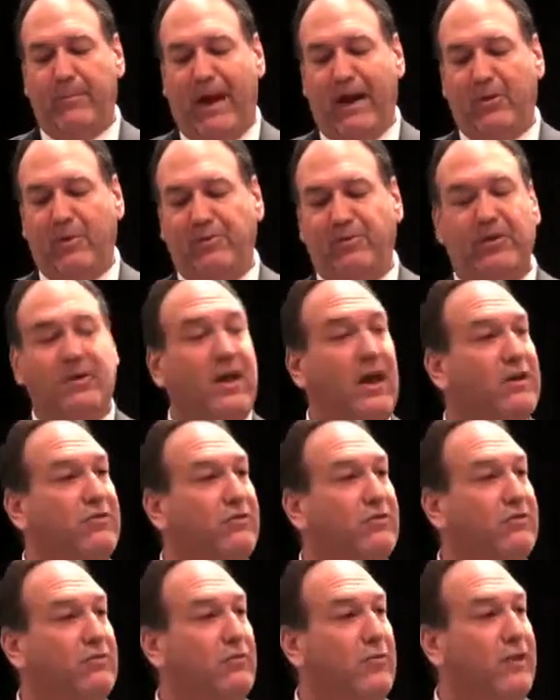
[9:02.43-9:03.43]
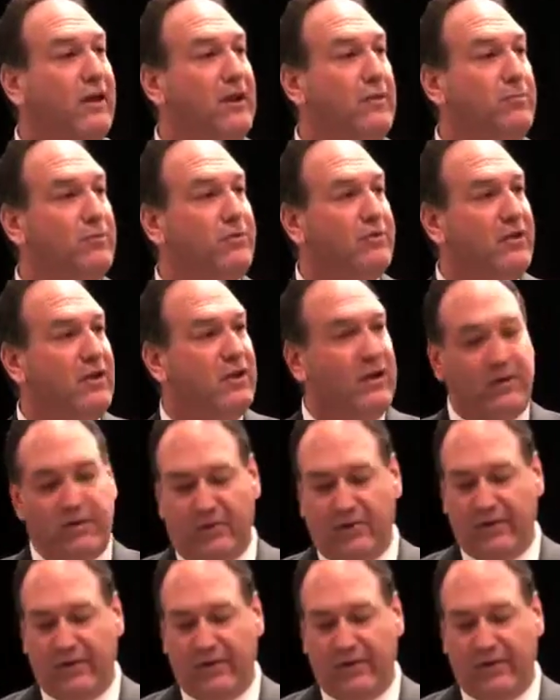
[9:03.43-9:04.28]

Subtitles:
bankruptcy cases and related proceedings.